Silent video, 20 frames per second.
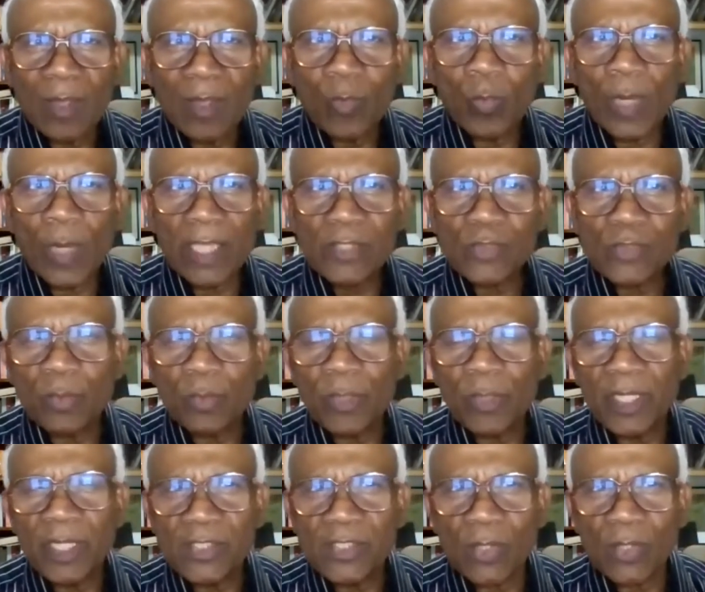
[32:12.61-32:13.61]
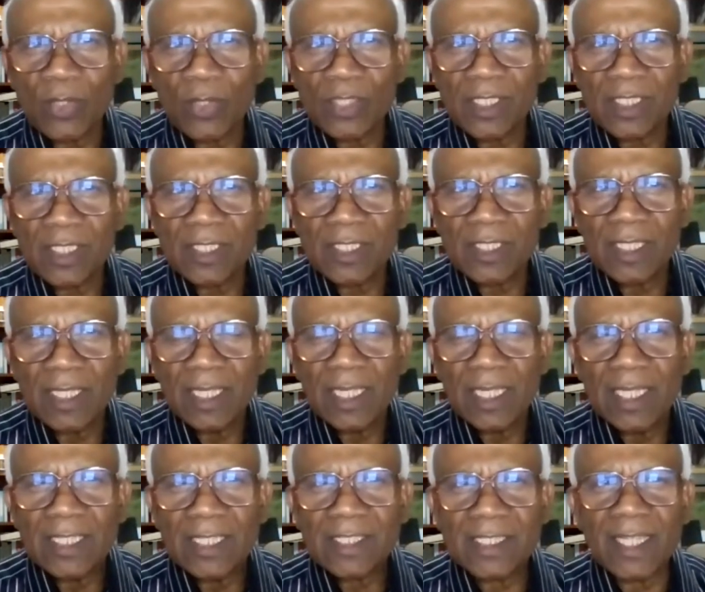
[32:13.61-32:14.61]
Why so many sources?
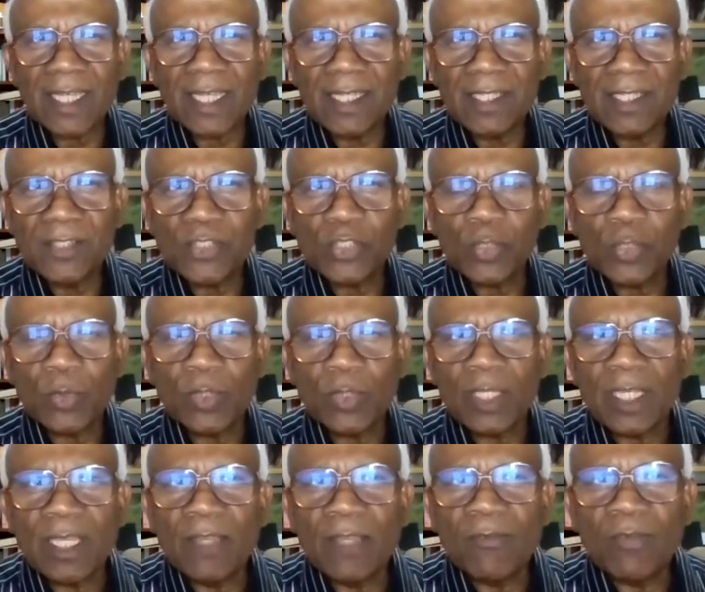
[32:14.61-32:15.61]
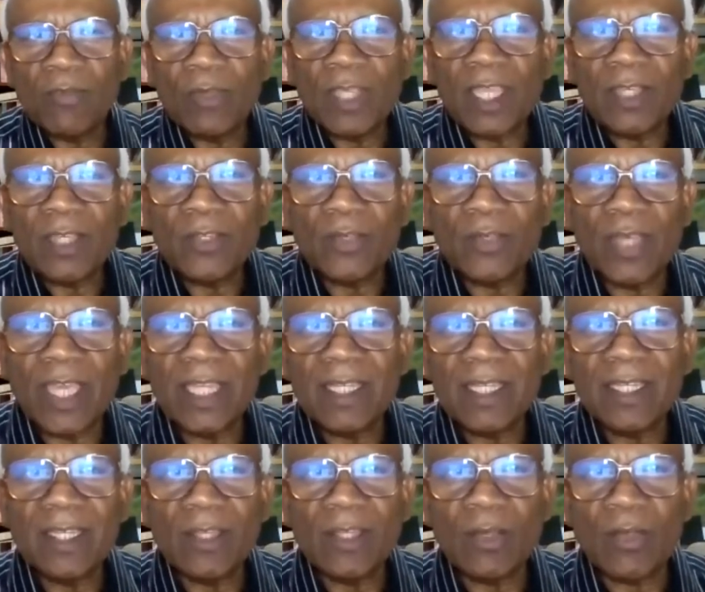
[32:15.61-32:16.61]
Studies show that if you get your
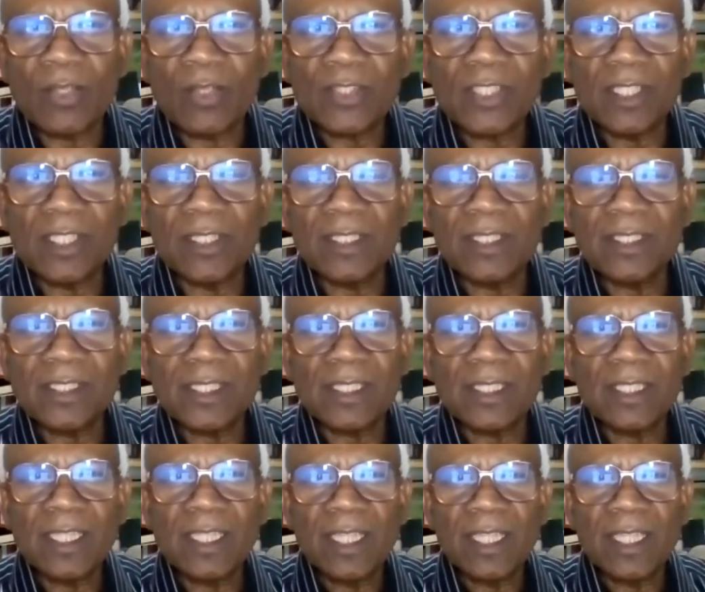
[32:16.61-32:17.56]
antioxidants,